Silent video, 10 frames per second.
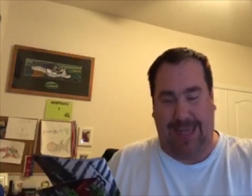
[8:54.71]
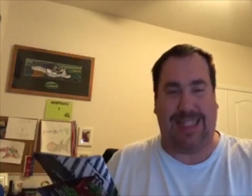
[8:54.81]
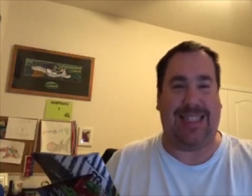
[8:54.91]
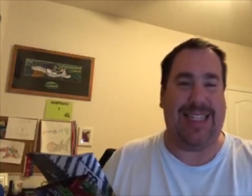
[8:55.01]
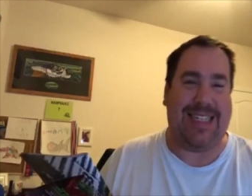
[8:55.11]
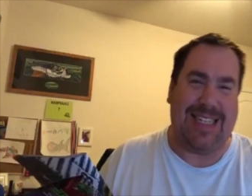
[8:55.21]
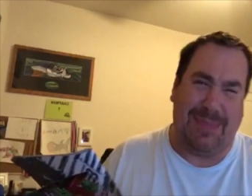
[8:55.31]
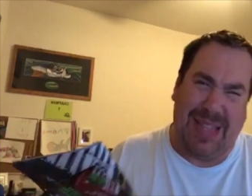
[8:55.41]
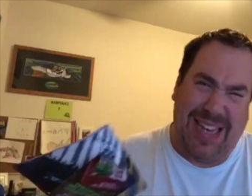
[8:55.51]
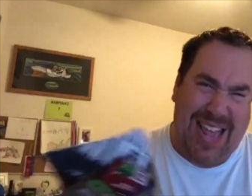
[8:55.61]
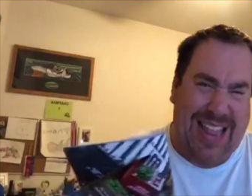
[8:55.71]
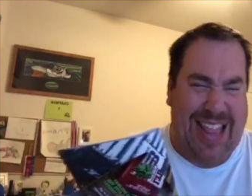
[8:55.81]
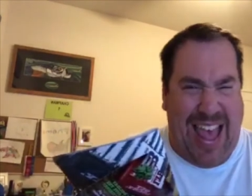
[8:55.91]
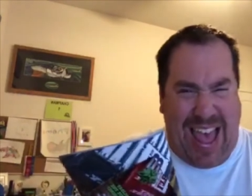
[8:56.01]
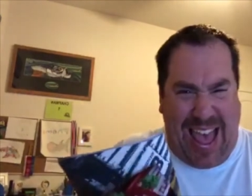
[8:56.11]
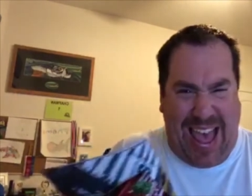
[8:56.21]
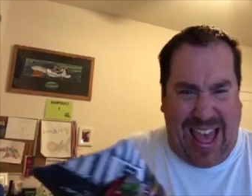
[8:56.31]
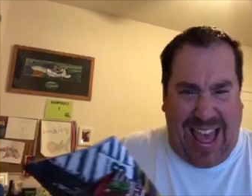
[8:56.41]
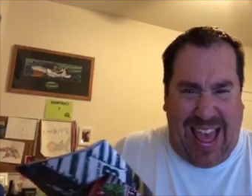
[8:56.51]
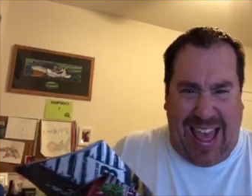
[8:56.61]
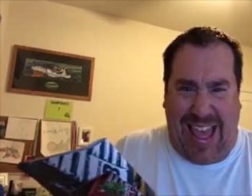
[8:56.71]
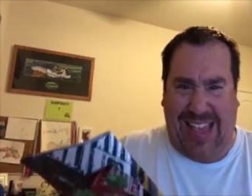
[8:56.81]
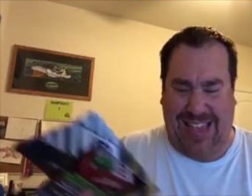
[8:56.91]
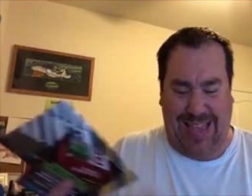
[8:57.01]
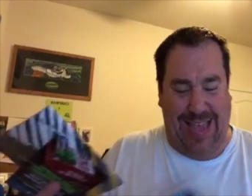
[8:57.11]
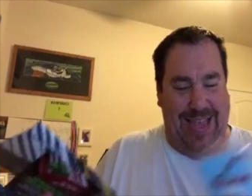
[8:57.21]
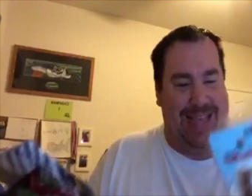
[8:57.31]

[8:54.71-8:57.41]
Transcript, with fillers: I see something I like.